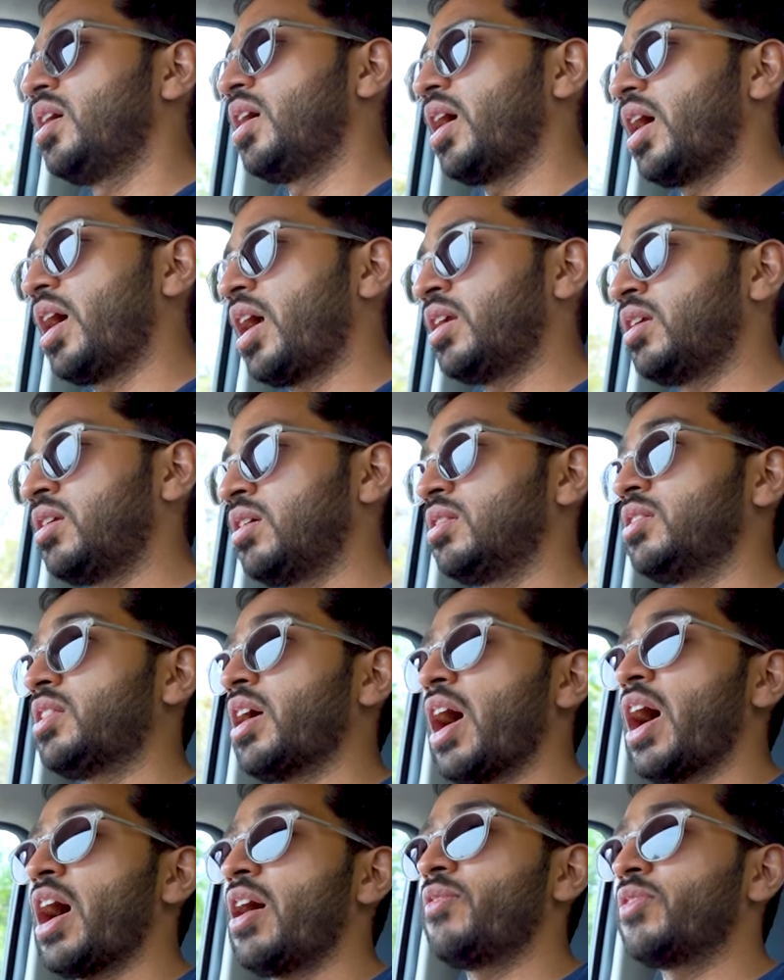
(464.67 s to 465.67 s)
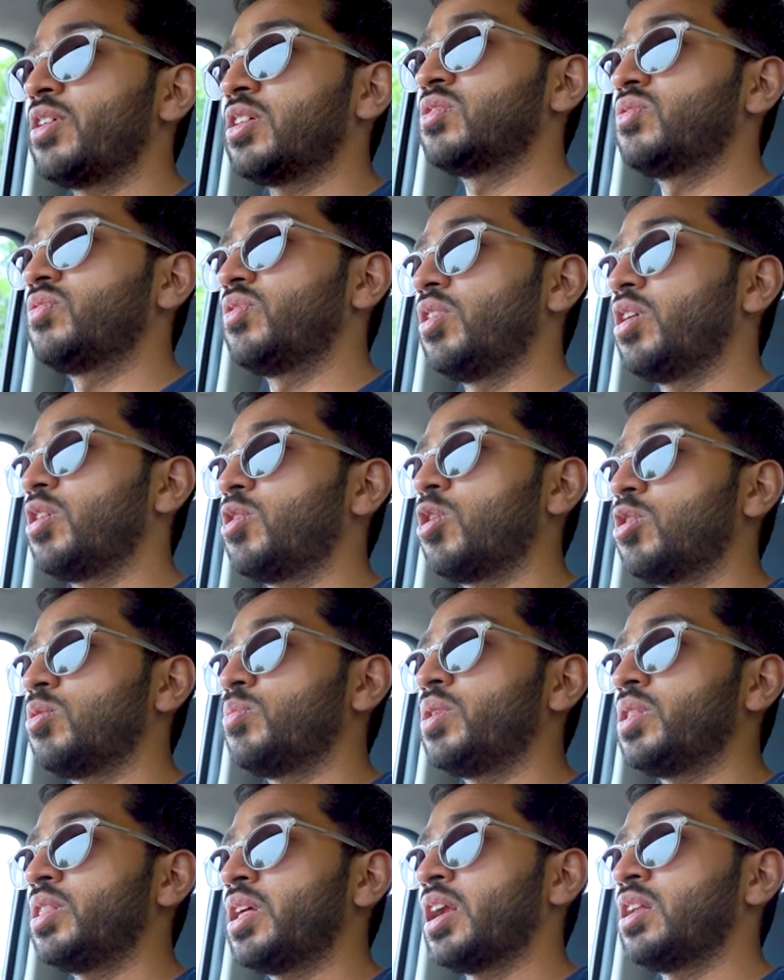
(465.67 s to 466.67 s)
and the average fuel
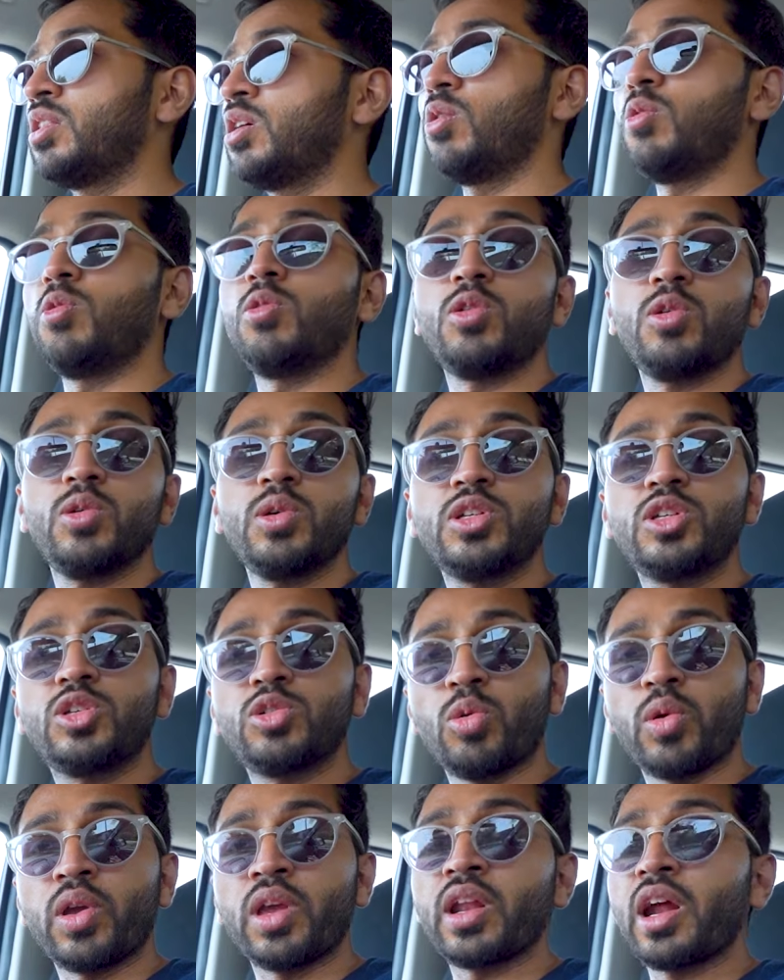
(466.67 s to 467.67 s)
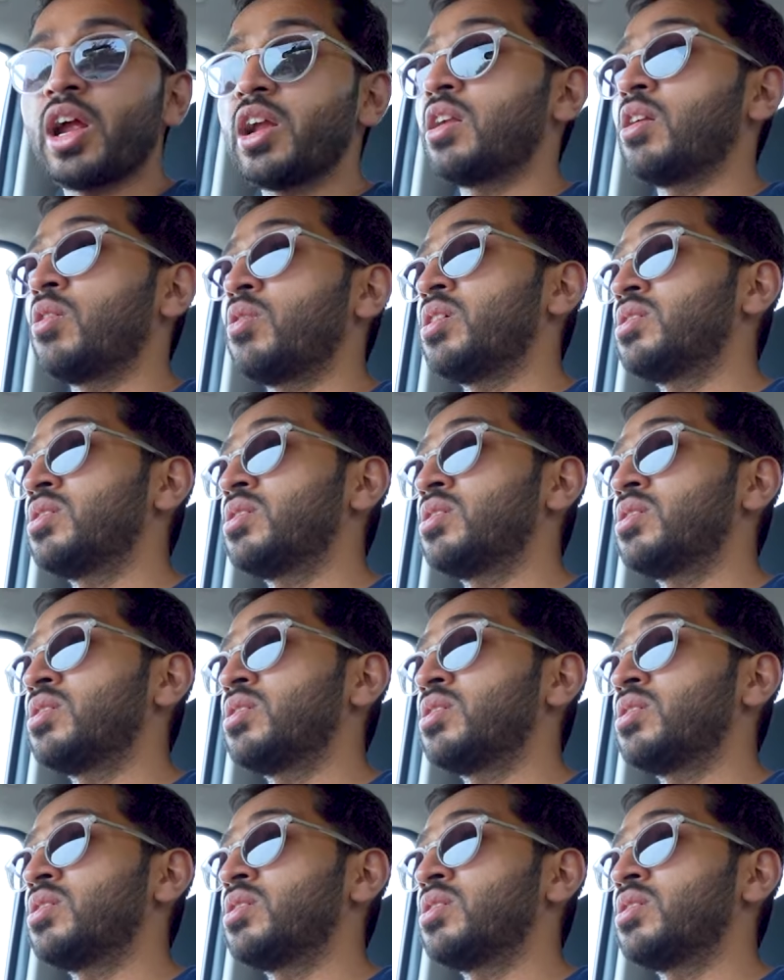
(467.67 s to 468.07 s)
economy that the Odo is showing right now